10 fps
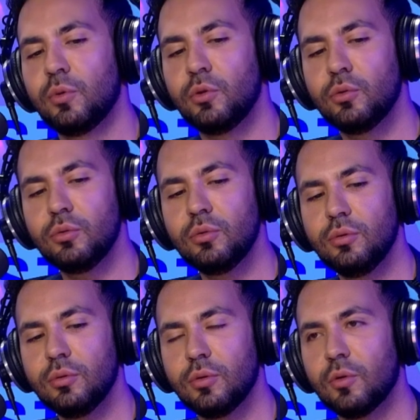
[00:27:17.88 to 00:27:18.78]
blue,
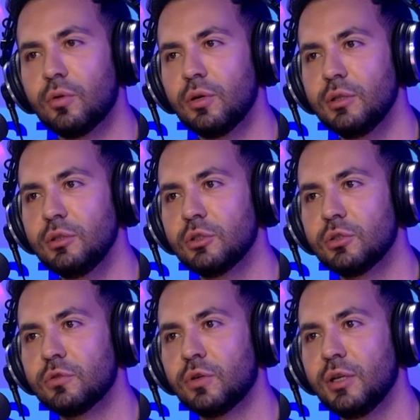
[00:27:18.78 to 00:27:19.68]

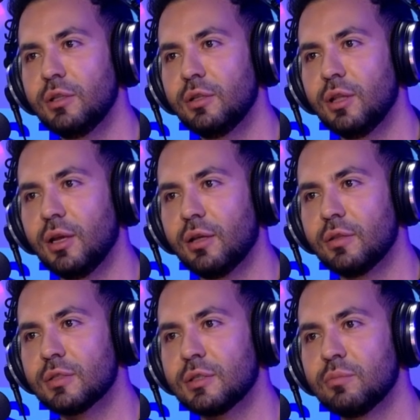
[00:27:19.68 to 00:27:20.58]
orange, red, like
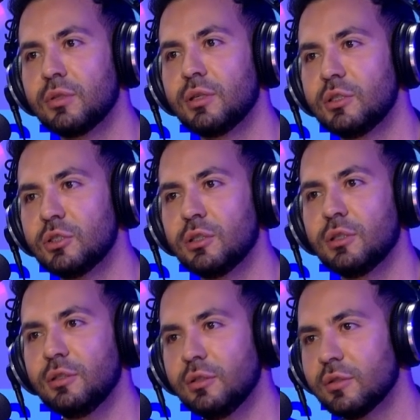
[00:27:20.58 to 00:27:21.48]
this
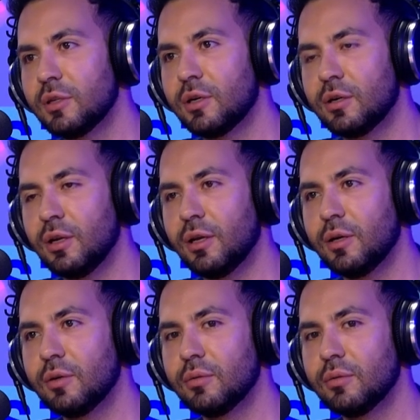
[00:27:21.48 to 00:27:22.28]
combination. They are like